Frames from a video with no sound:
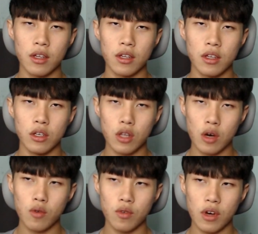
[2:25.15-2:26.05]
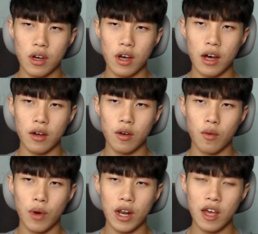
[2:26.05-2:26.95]
You know,
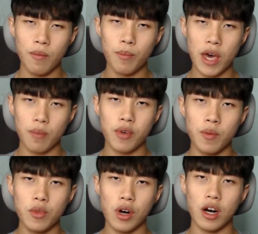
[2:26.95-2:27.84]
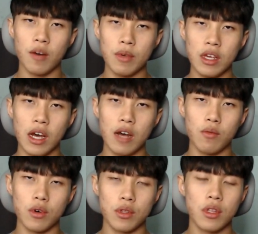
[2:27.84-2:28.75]
when I'm back from the army, I
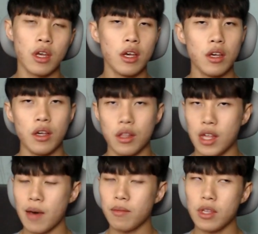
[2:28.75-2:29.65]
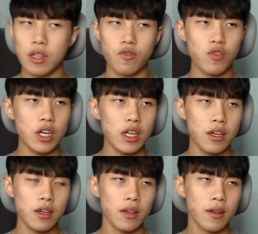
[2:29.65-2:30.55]
was 73.
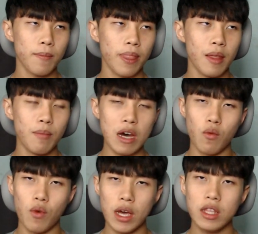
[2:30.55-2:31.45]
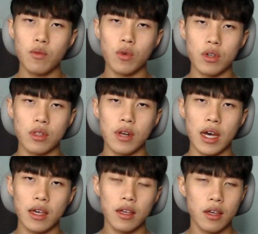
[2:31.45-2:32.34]
My weight was
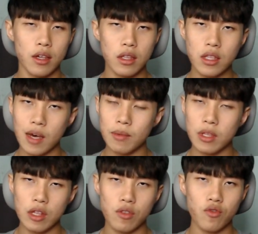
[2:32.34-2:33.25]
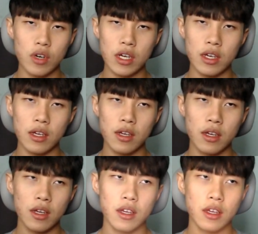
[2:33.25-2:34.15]
like 73
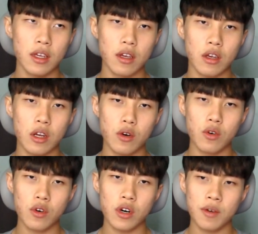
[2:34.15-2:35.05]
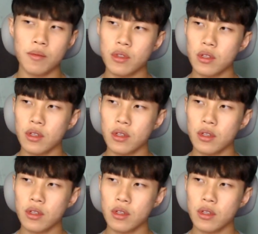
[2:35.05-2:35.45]
kilograms,